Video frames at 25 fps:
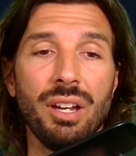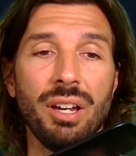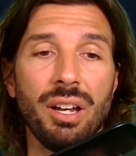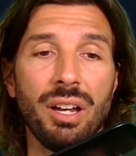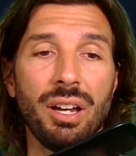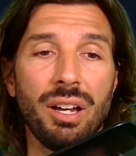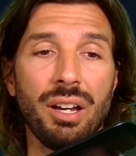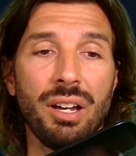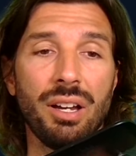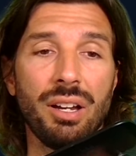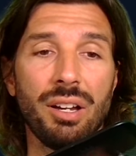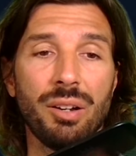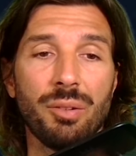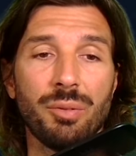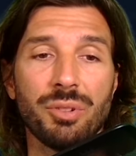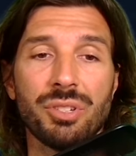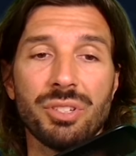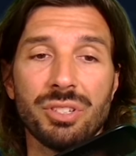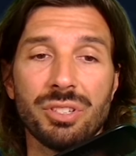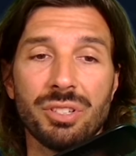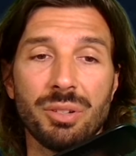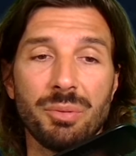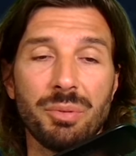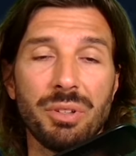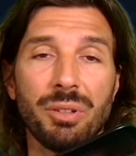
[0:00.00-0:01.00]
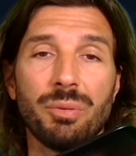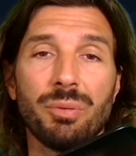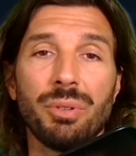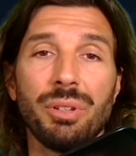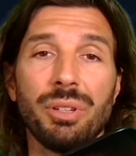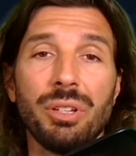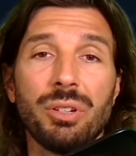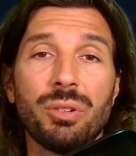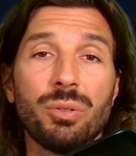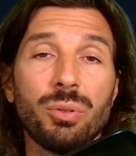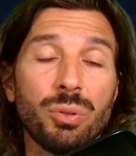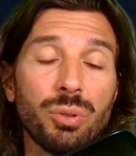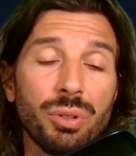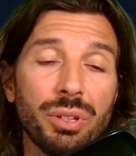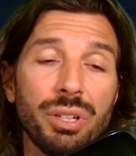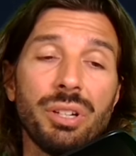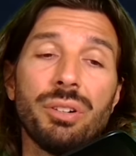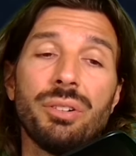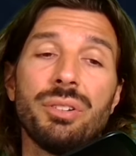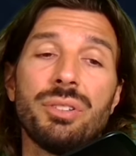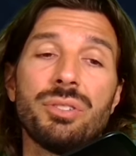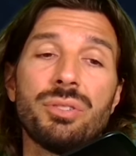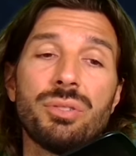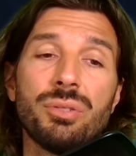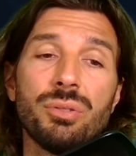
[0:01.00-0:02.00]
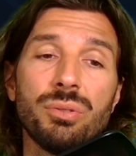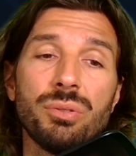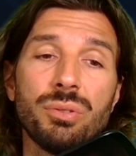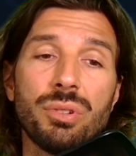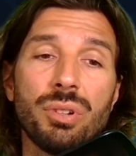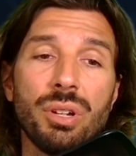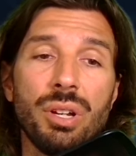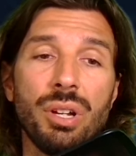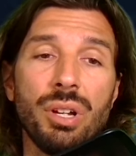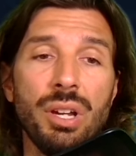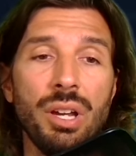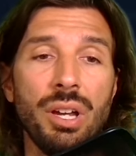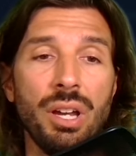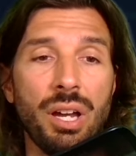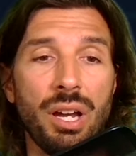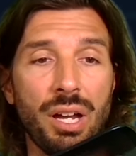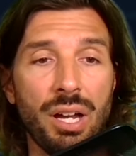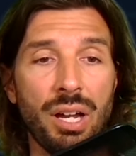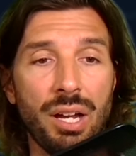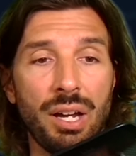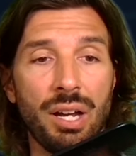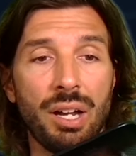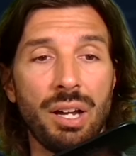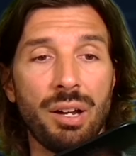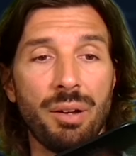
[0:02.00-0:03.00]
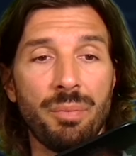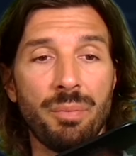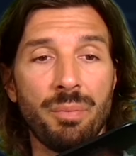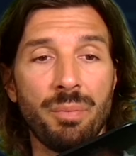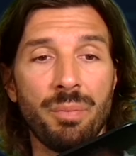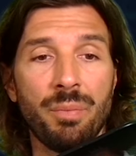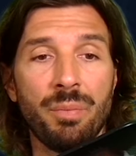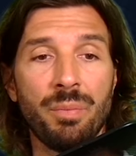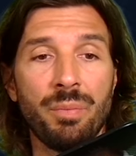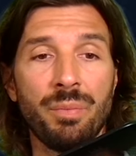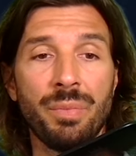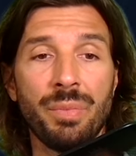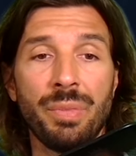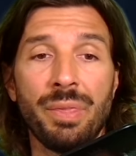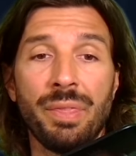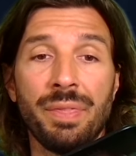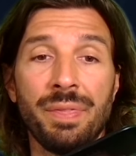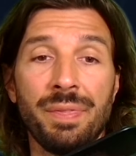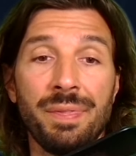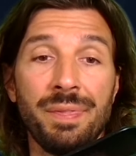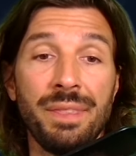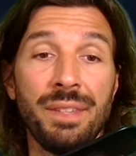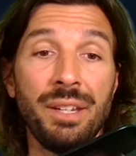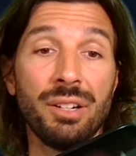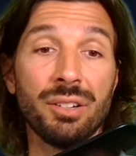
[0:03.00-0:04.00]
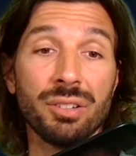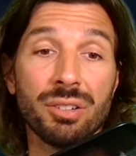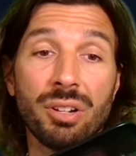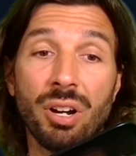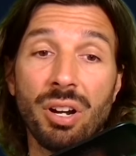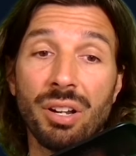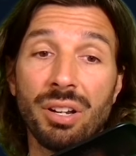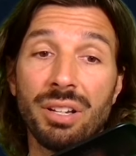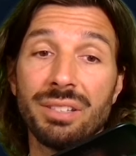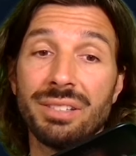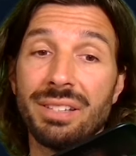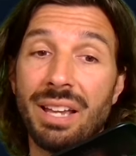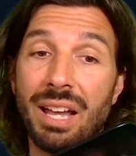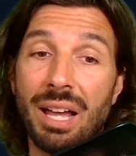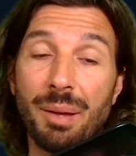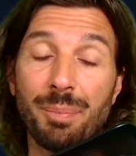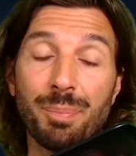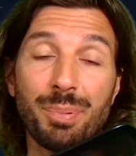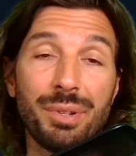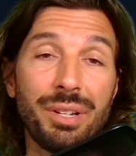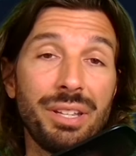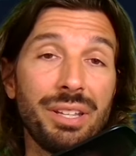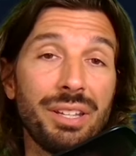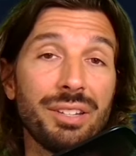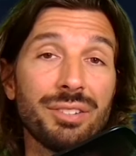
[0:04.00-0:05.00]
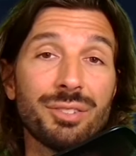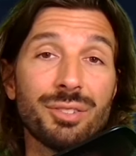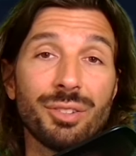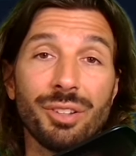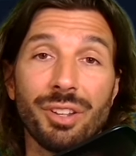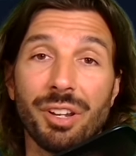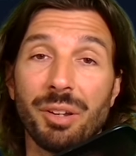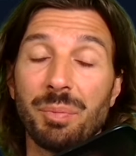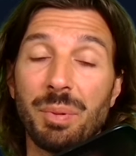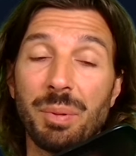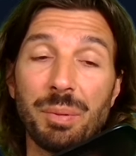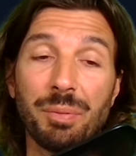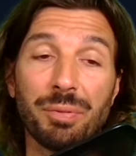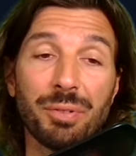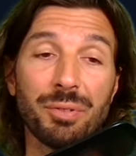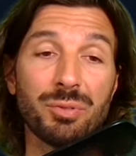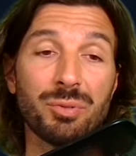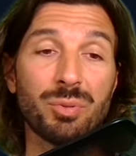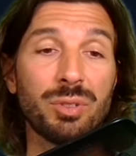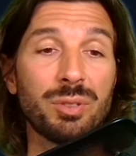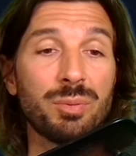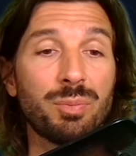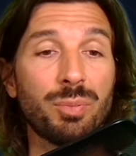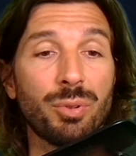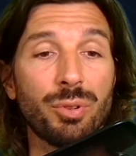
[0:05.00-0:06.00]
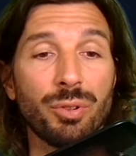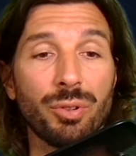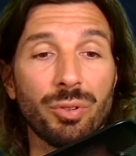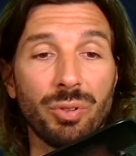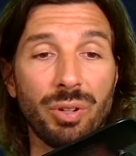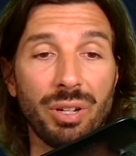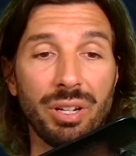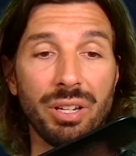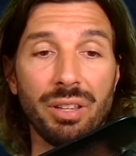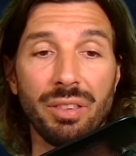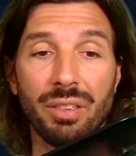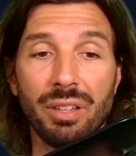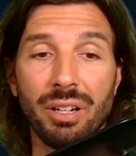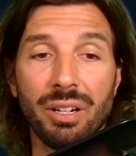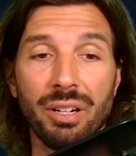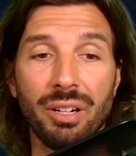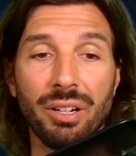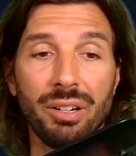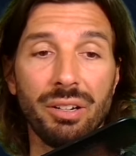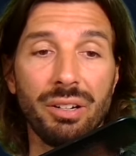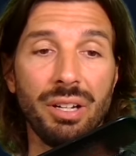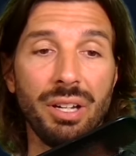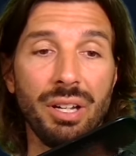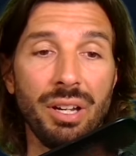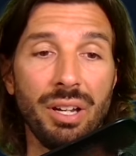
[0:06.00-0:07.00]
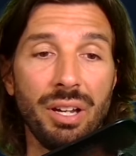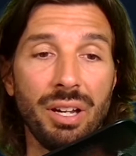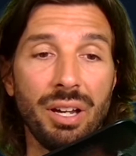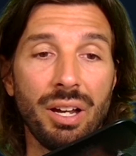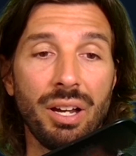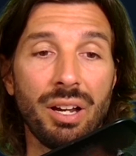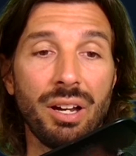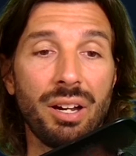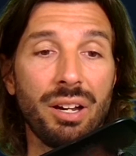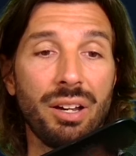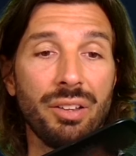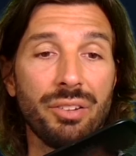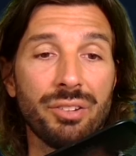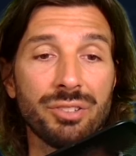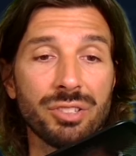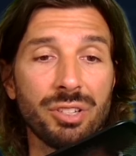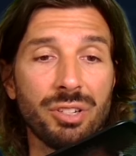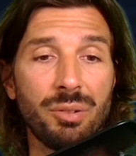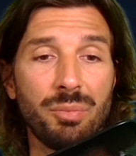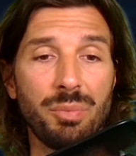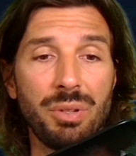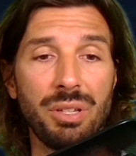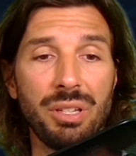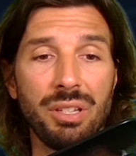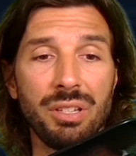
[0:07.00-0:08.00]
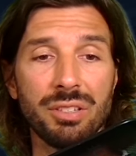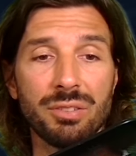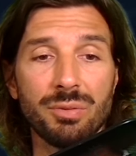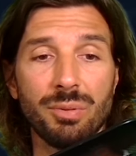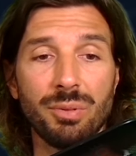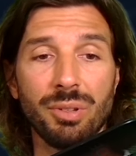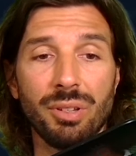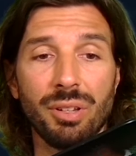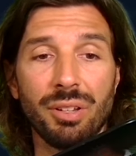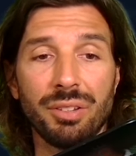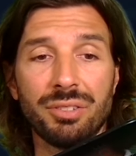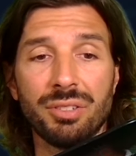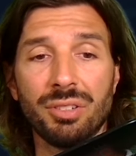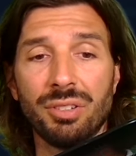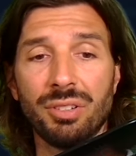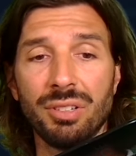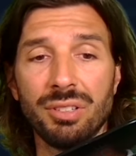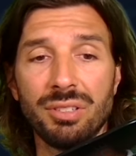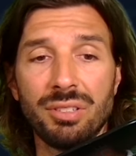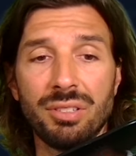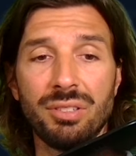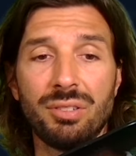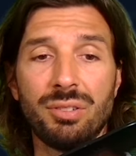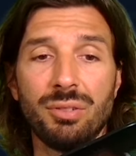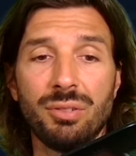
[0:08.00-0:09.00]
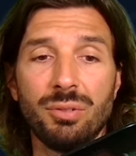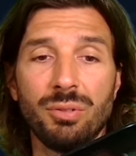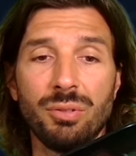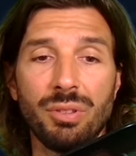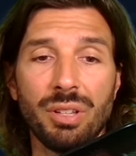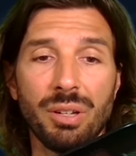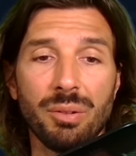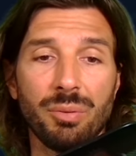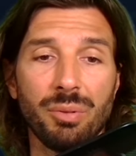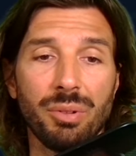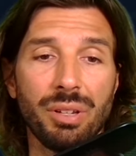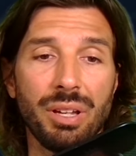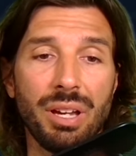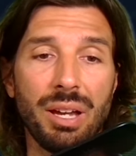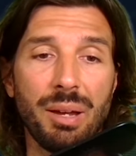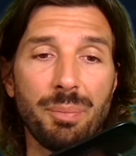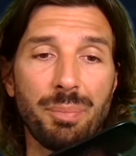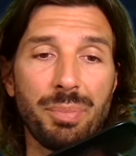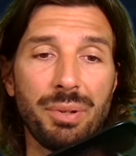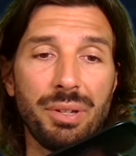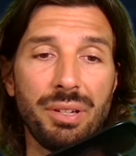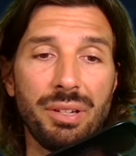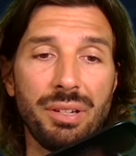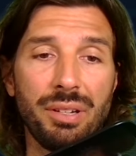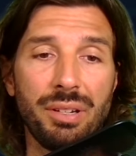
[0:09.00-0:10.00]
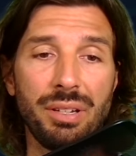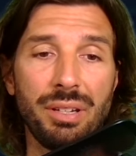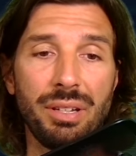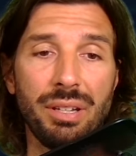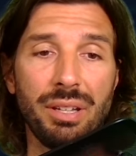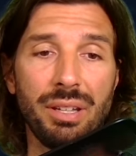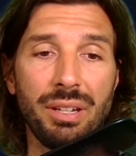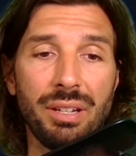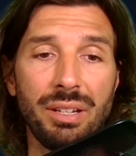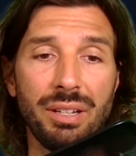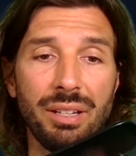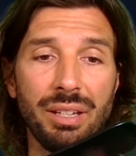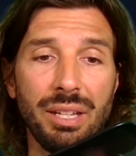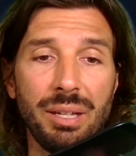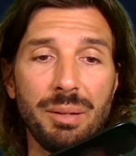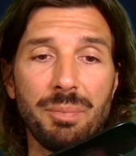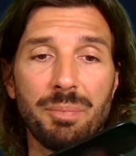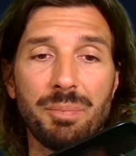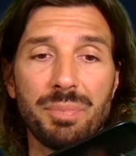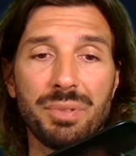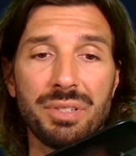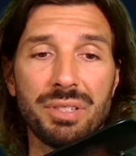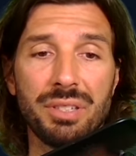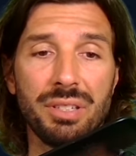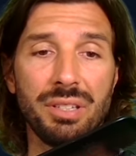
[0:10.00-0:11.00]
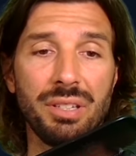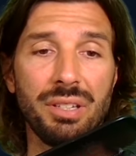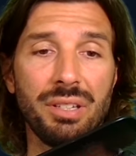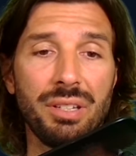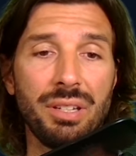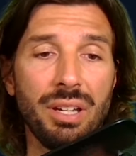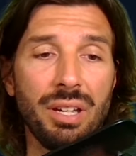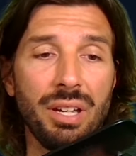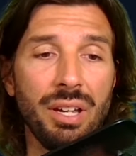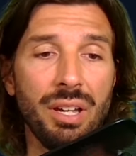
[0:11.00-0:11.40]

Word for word: uh, which is going to be really cool here in Zug. Um, Nearcon is happening, so a lot of people from Swissborg already there. Uh, there's going to be as well Eternity 2 that will happen, and then Leipzig.